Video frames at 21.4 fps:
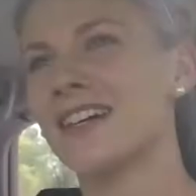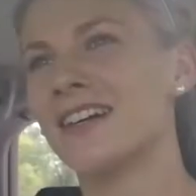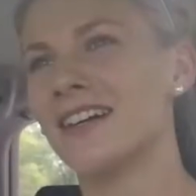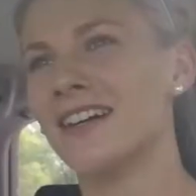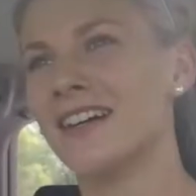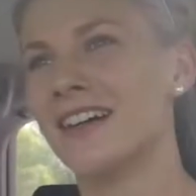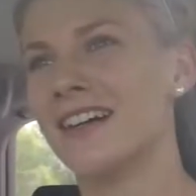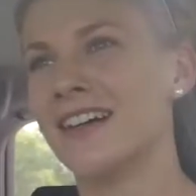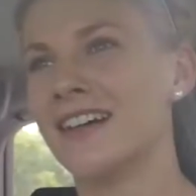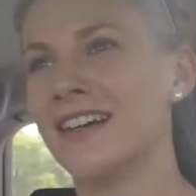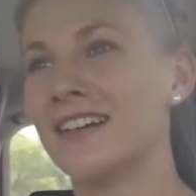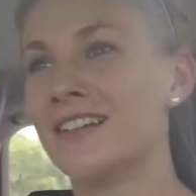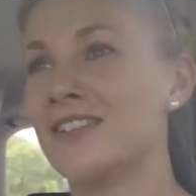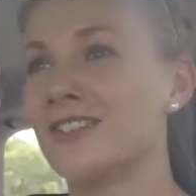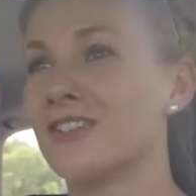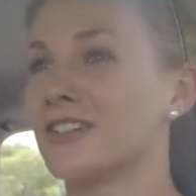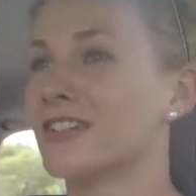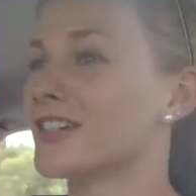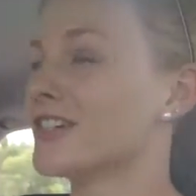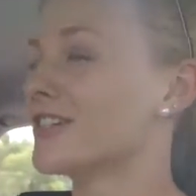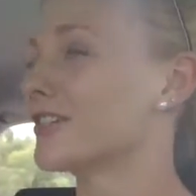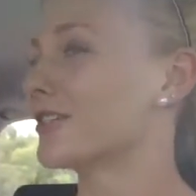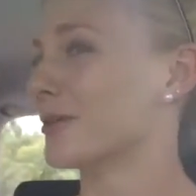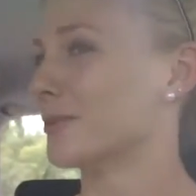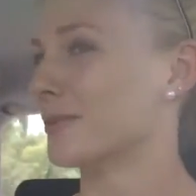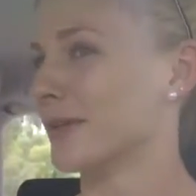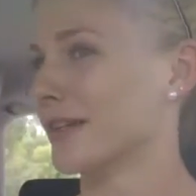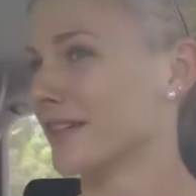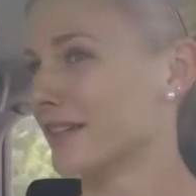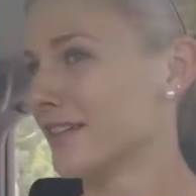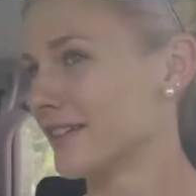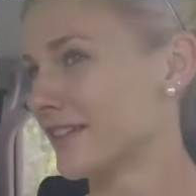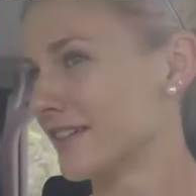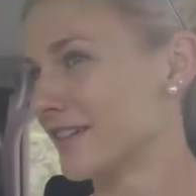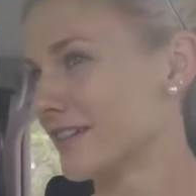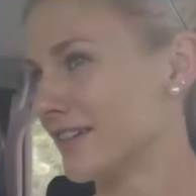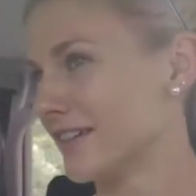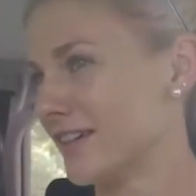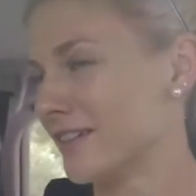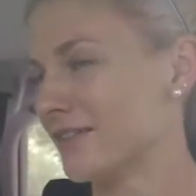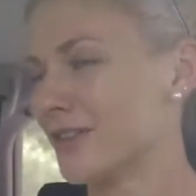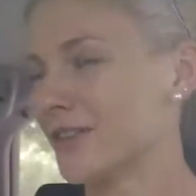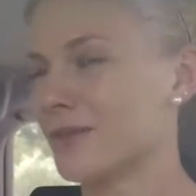I enjoy shopping.
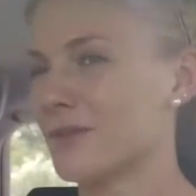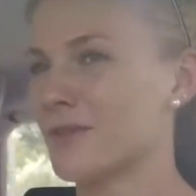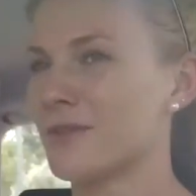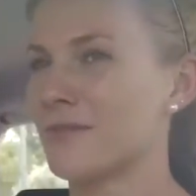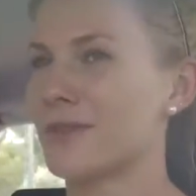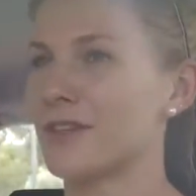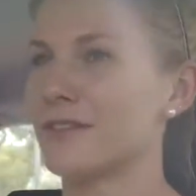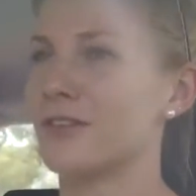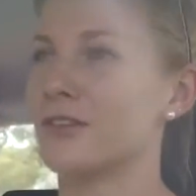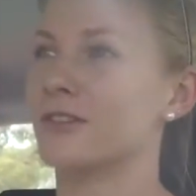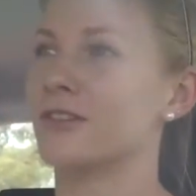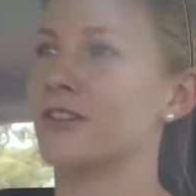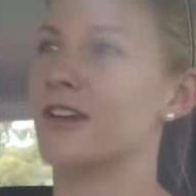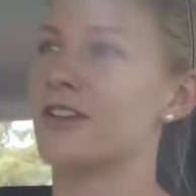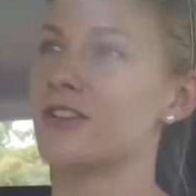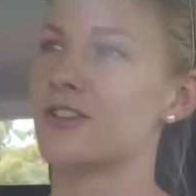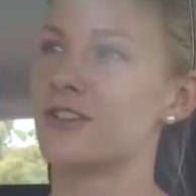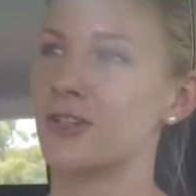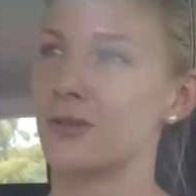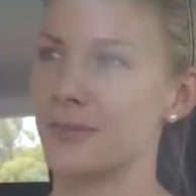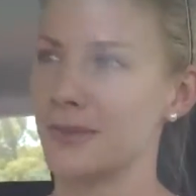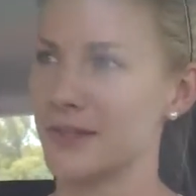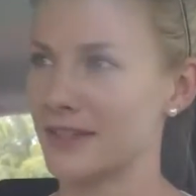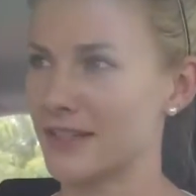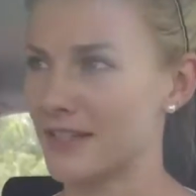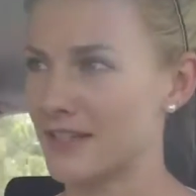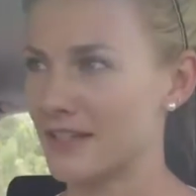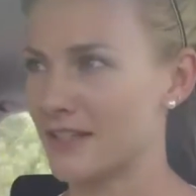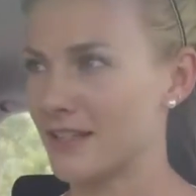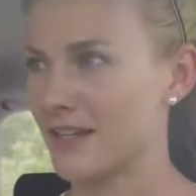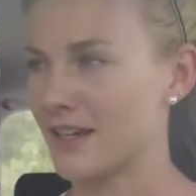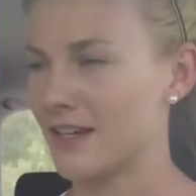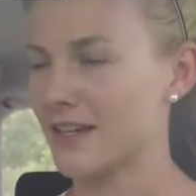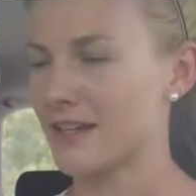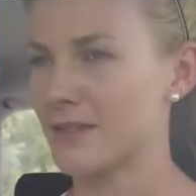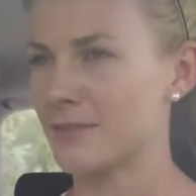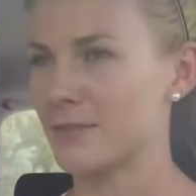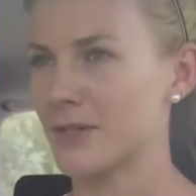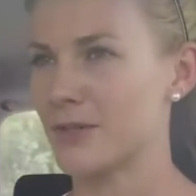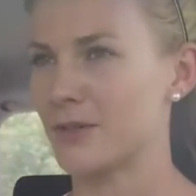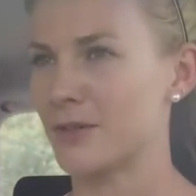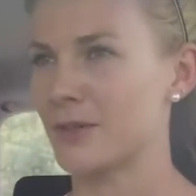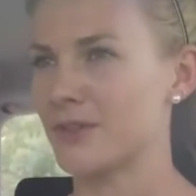Ah. I going with a bit of online shopping these days
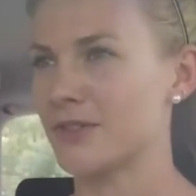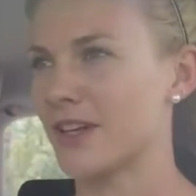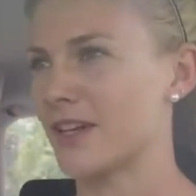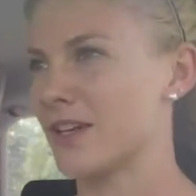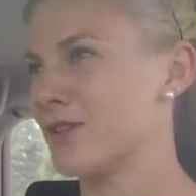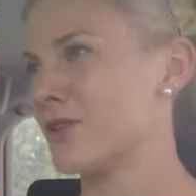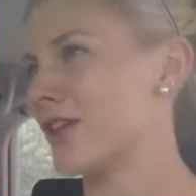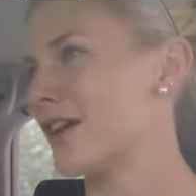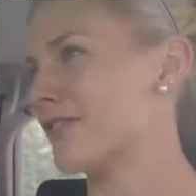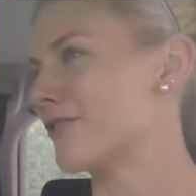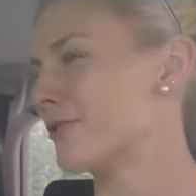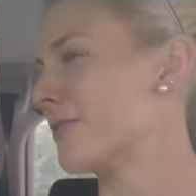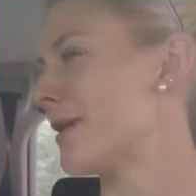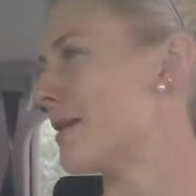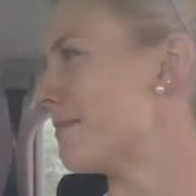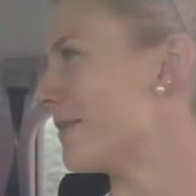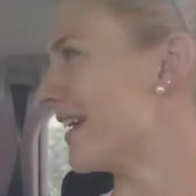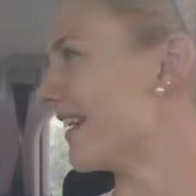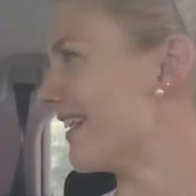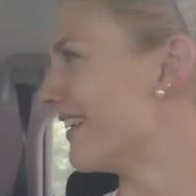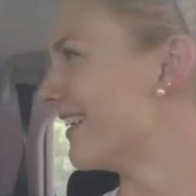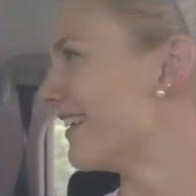yeah. because I can do that from my bed.